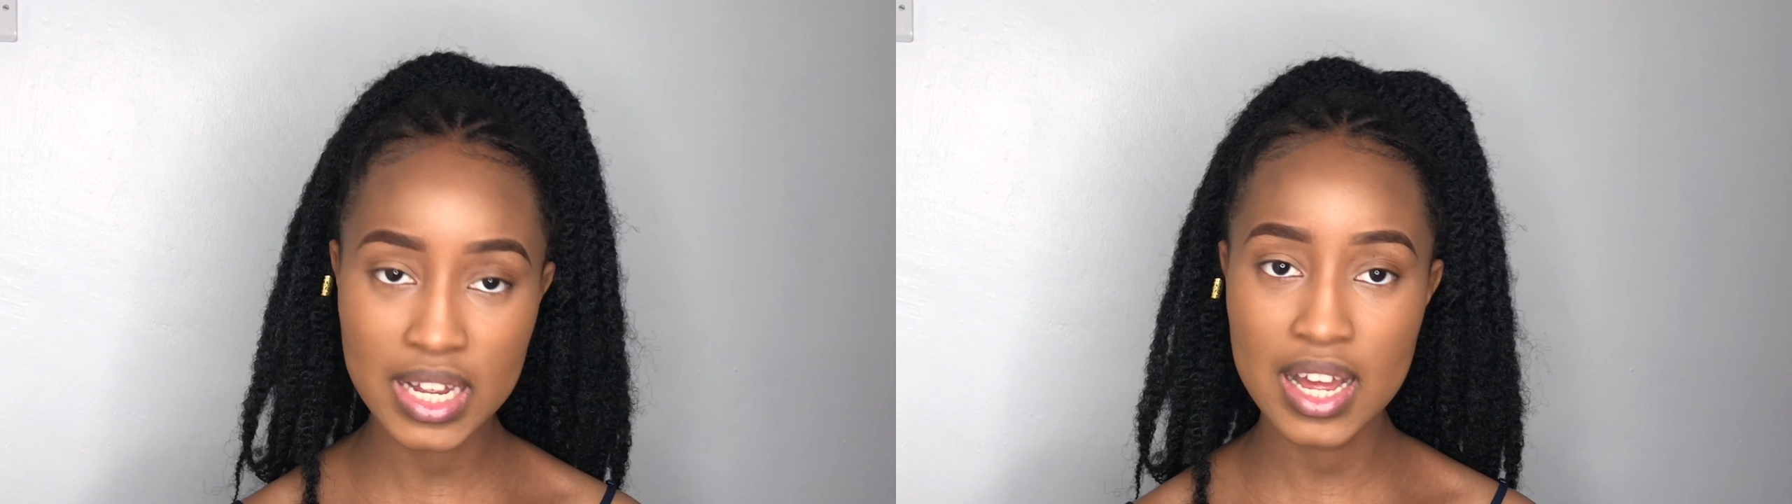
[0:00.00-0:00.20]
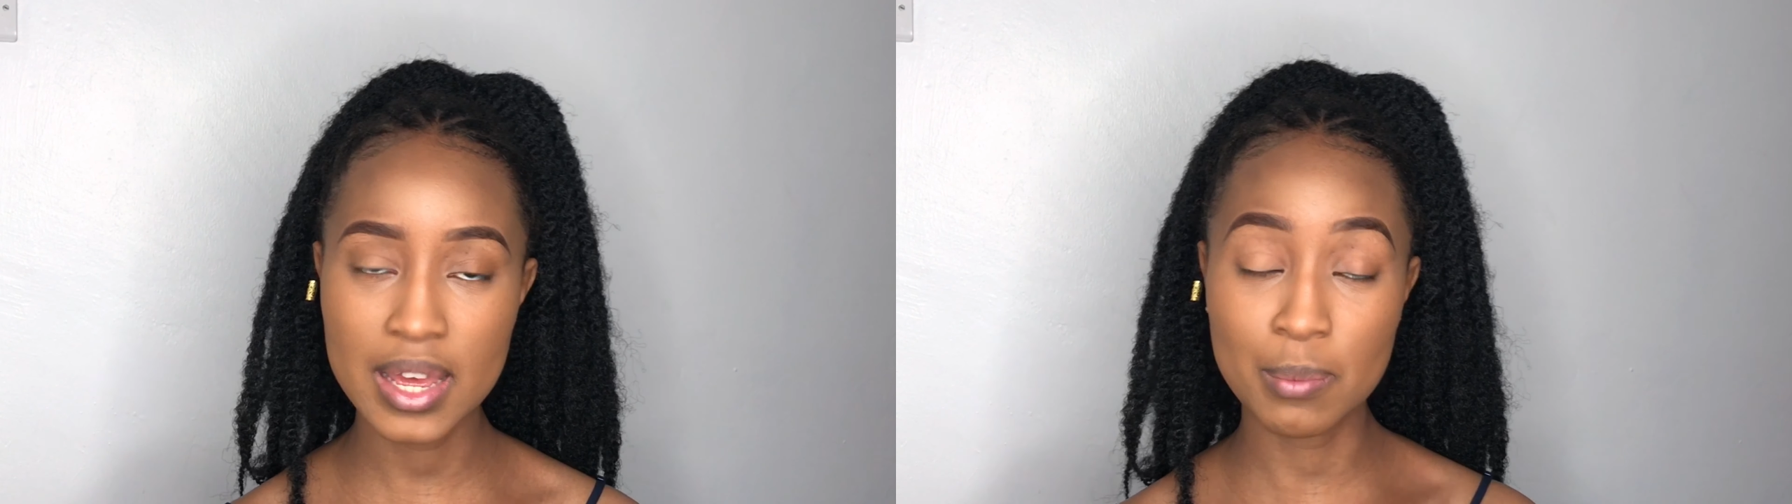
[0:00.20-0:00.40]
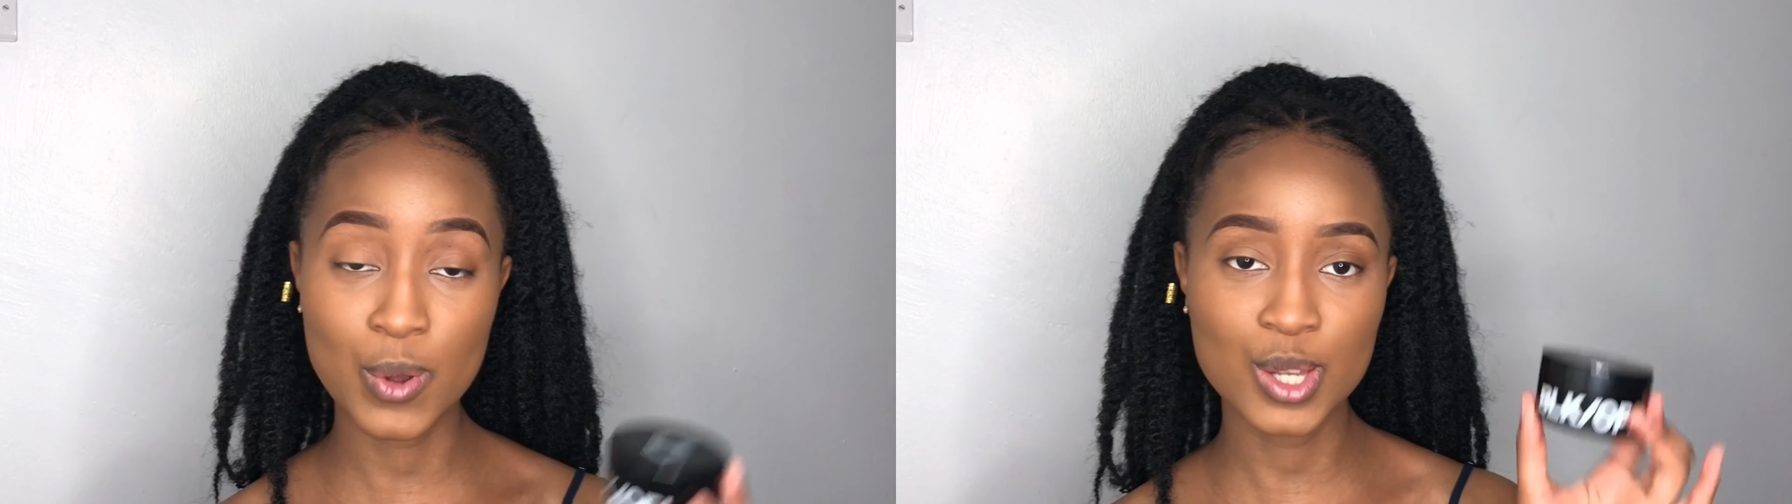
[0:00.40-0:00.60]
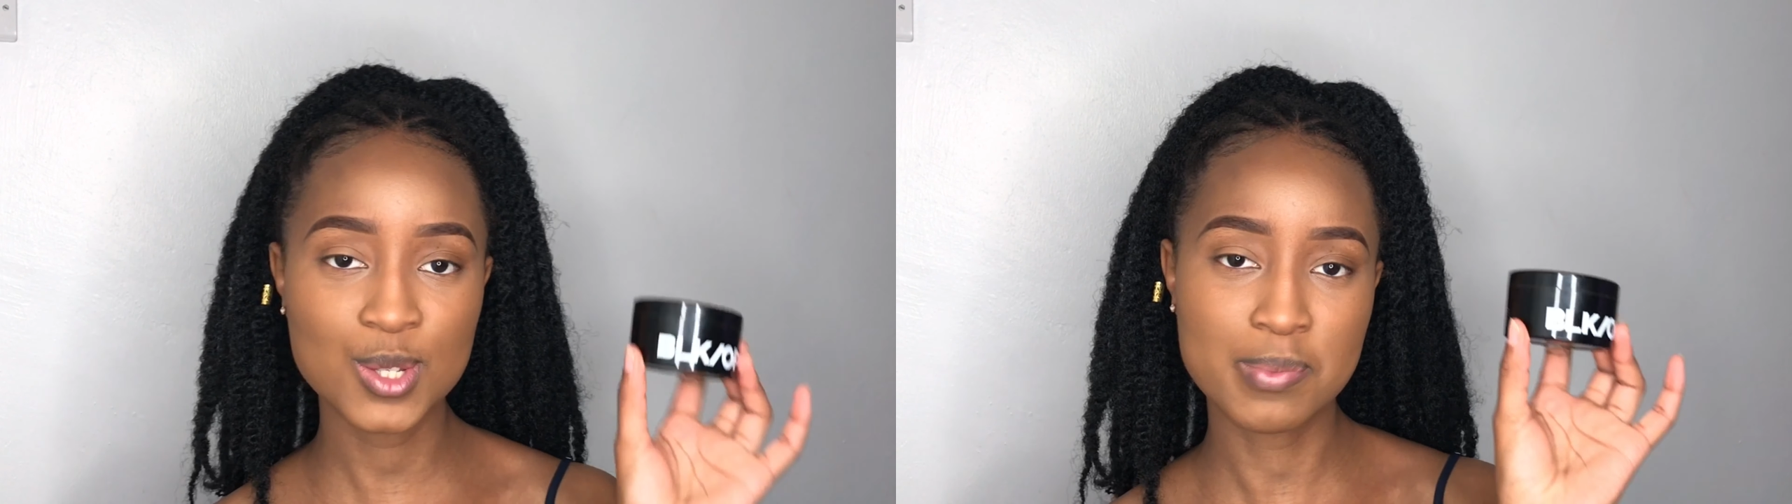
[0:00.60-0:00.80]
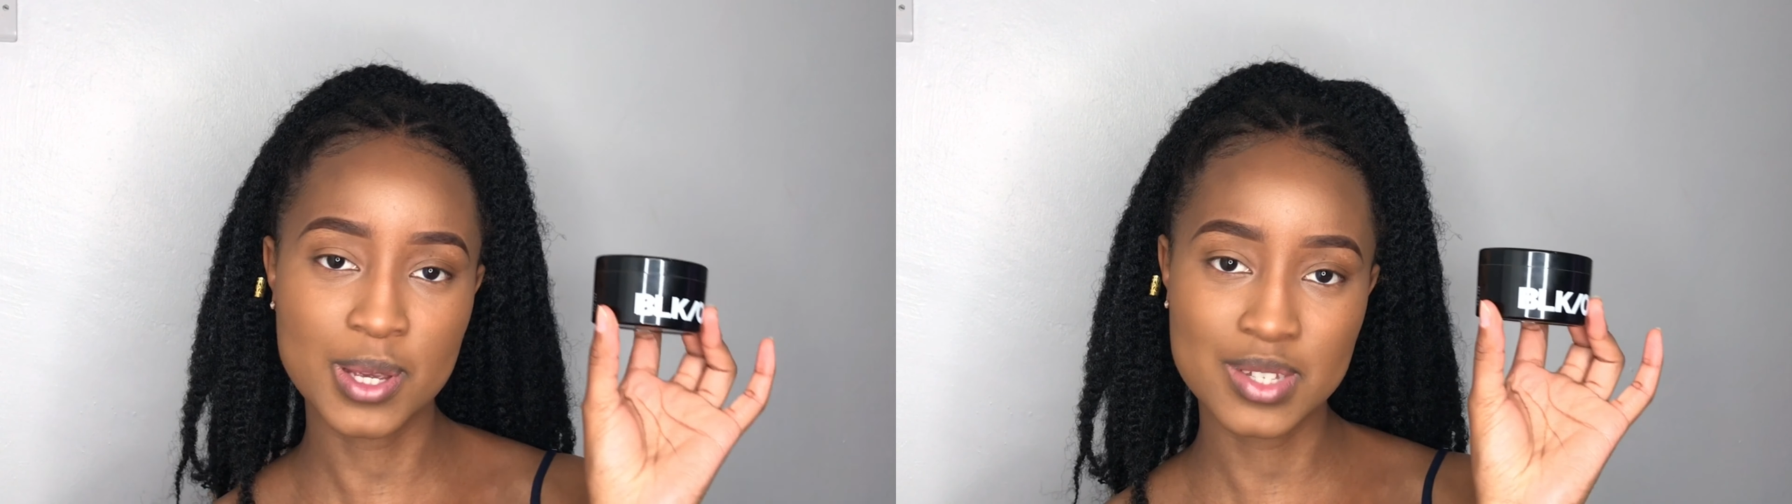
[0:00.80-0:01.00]
I'm going
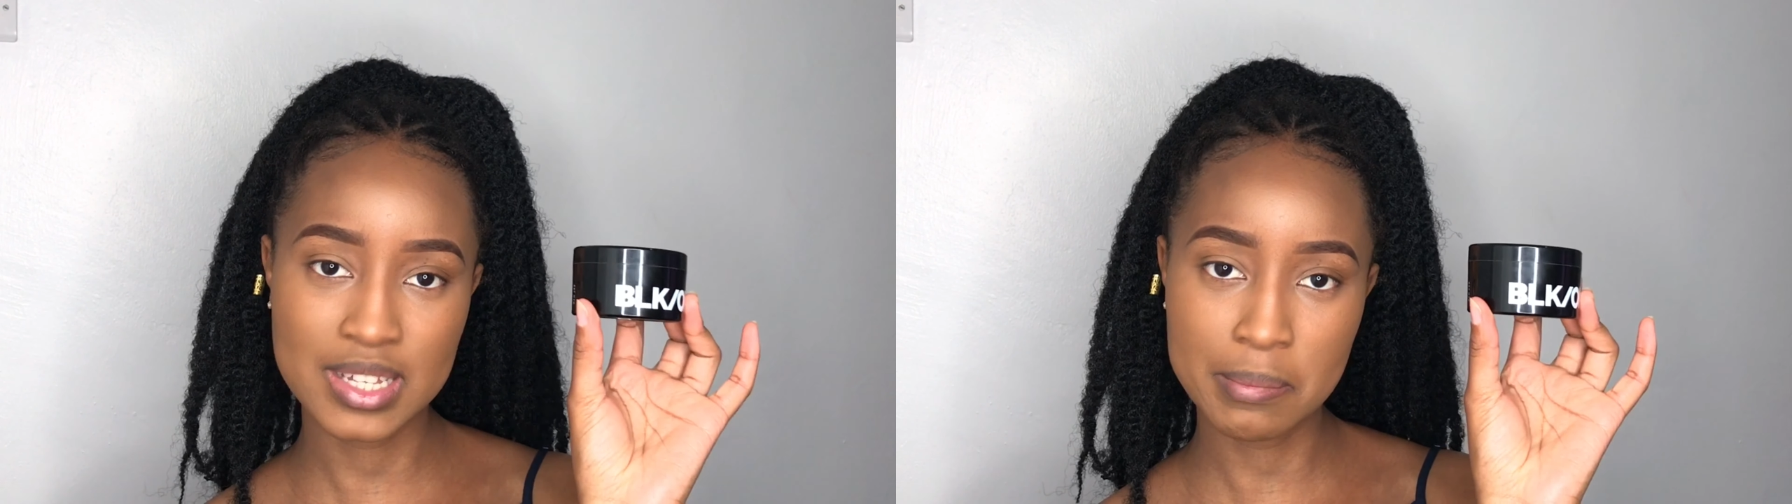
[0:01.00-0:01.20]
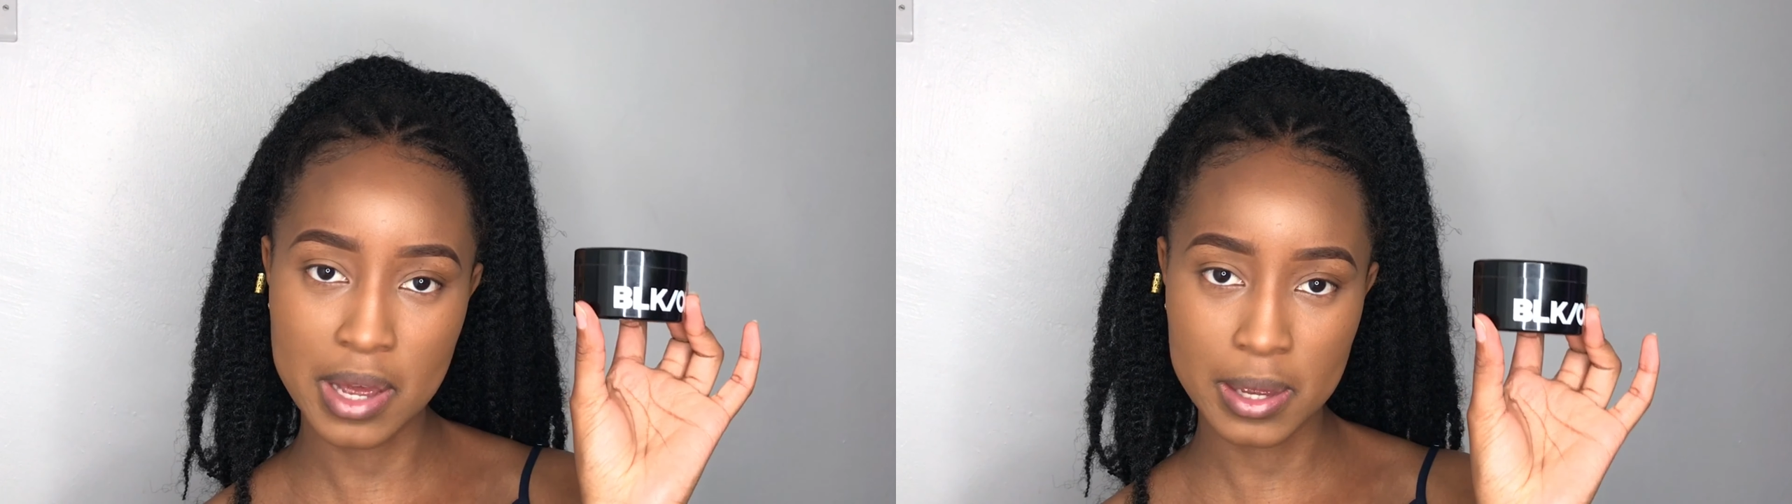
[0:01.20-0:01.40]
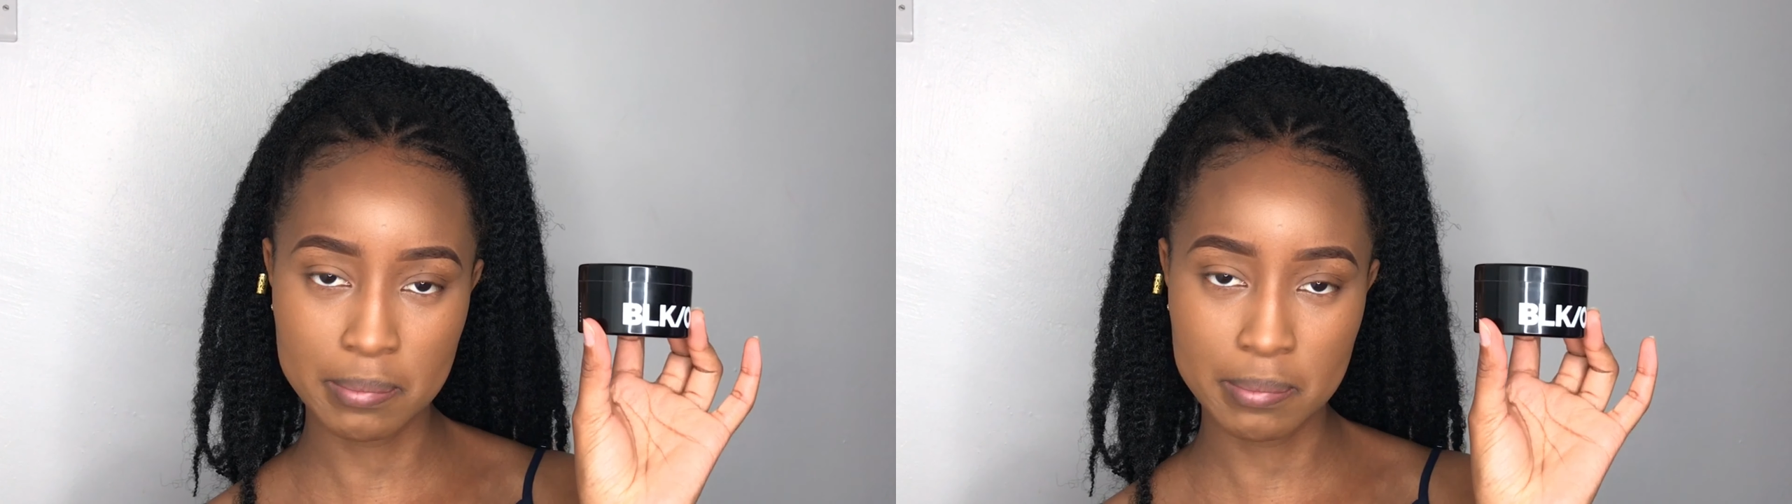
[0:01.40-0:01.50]
to be using my